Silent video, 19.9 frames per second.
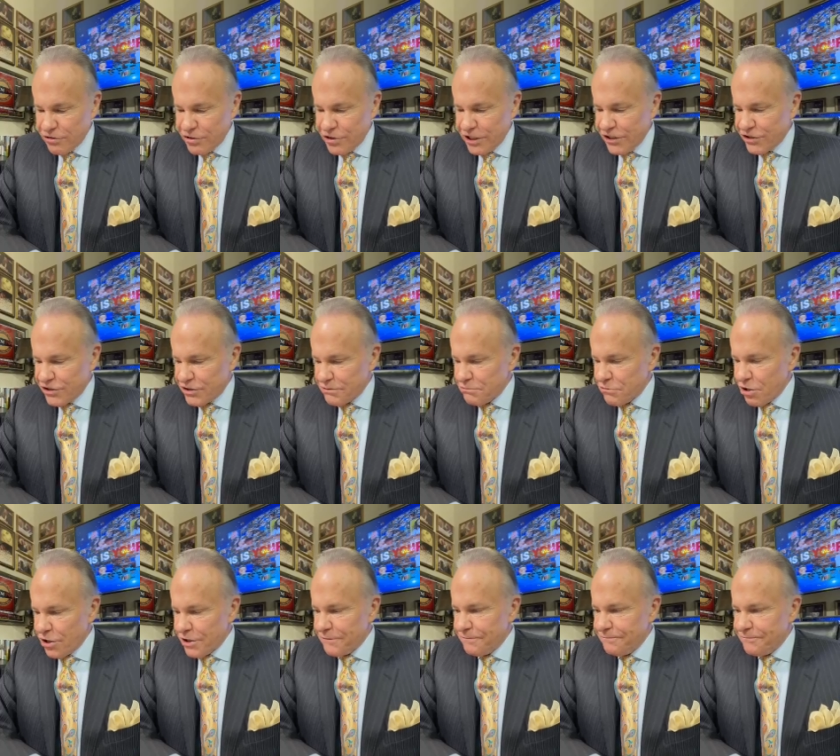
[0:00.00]
Jason
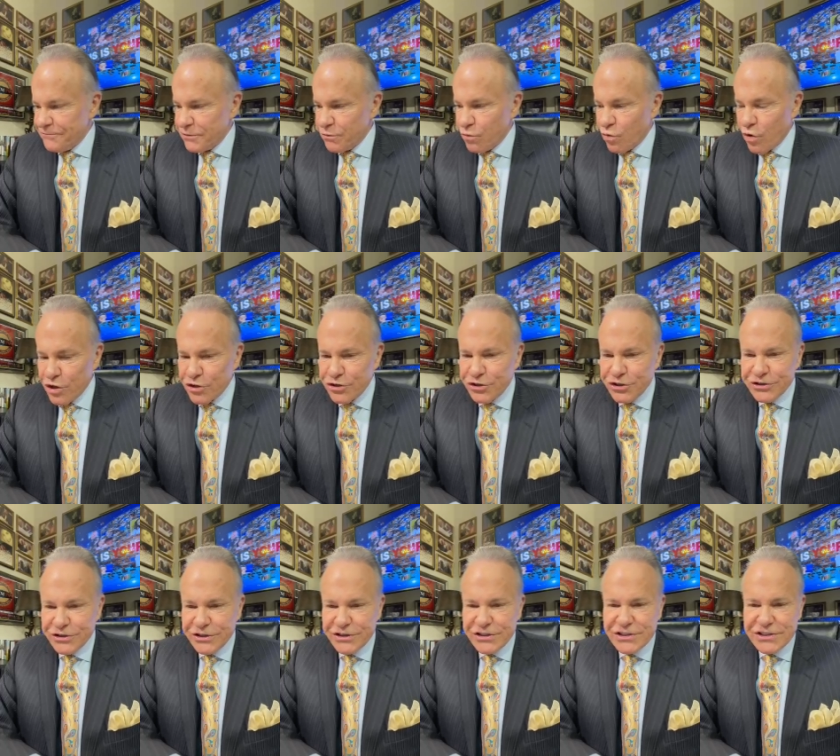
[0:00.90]
Martin from
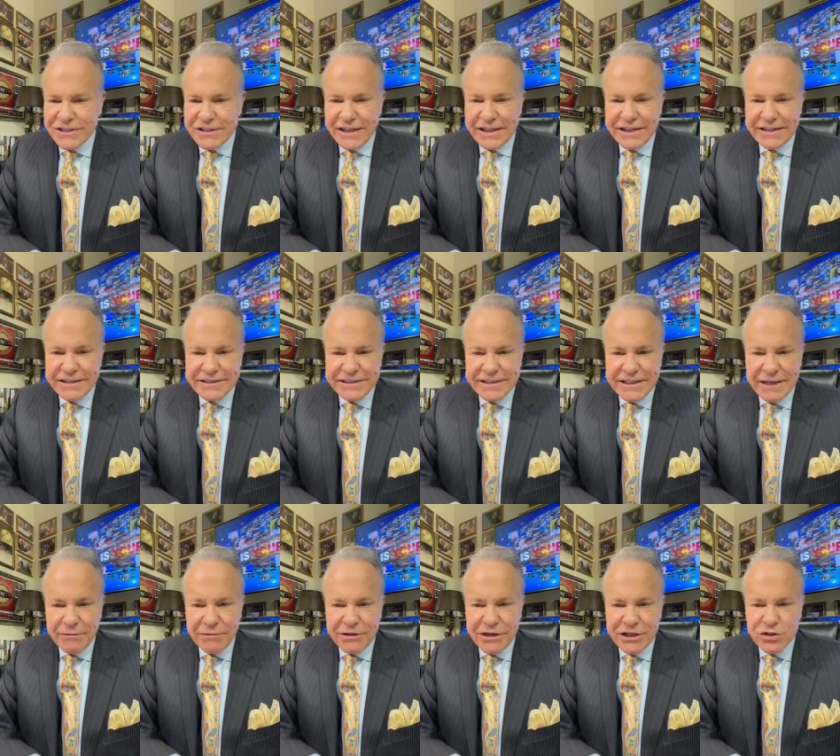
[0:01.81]
Washington State,
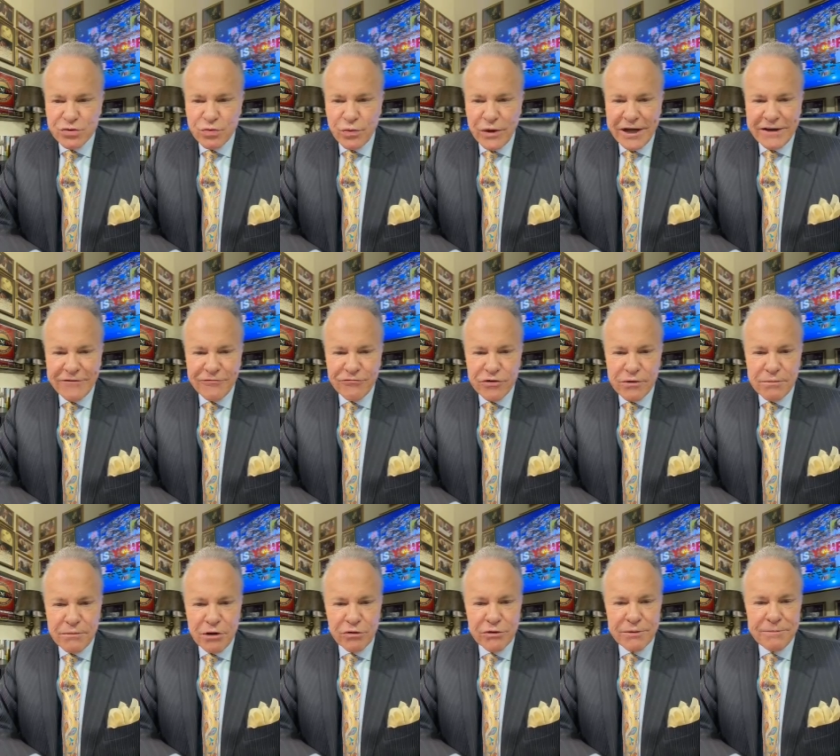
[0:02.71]
him and his wife,
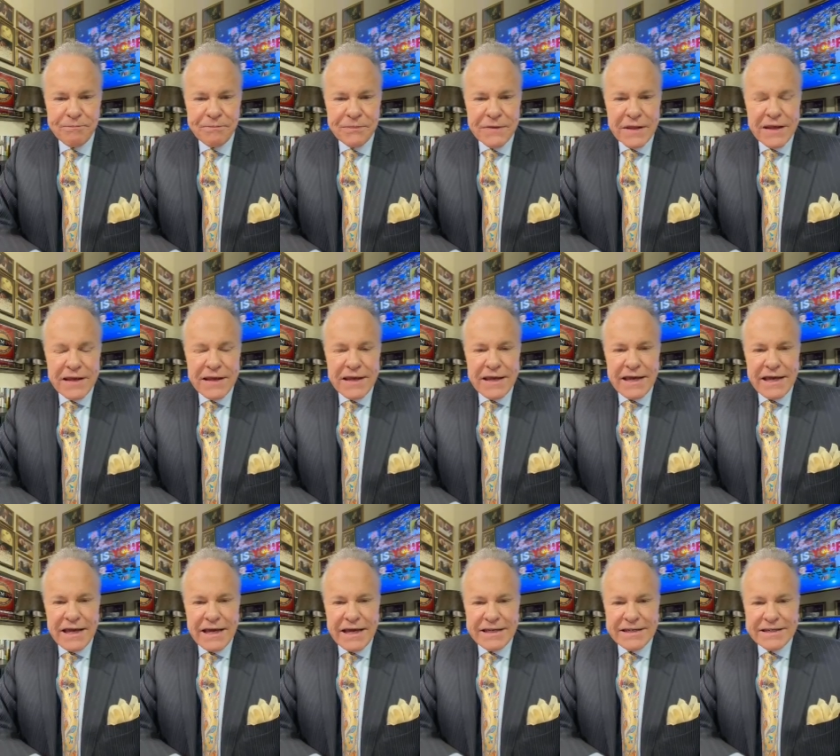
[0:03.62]
Ramona.
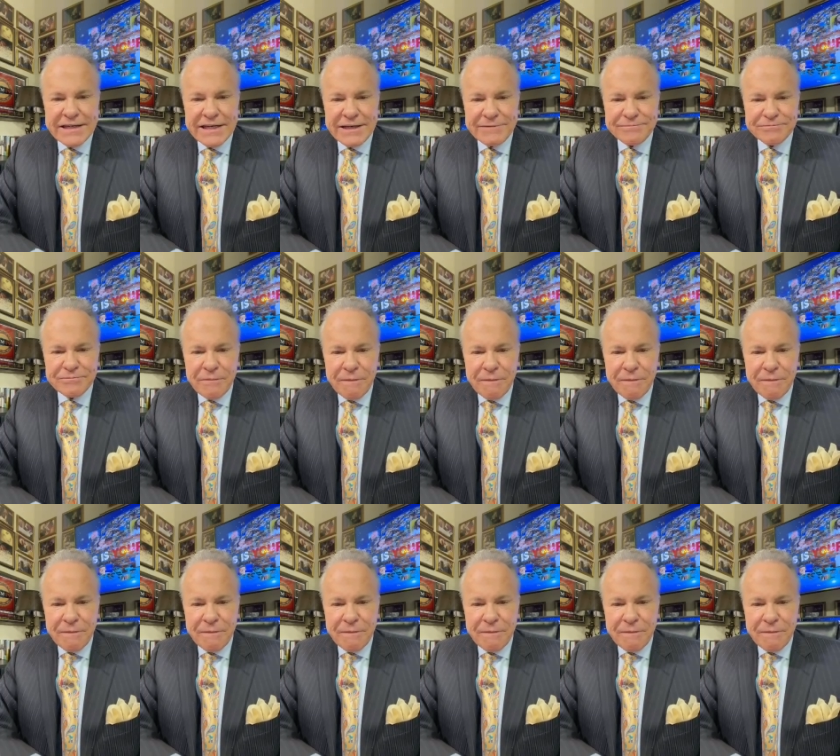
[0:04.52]
And uh,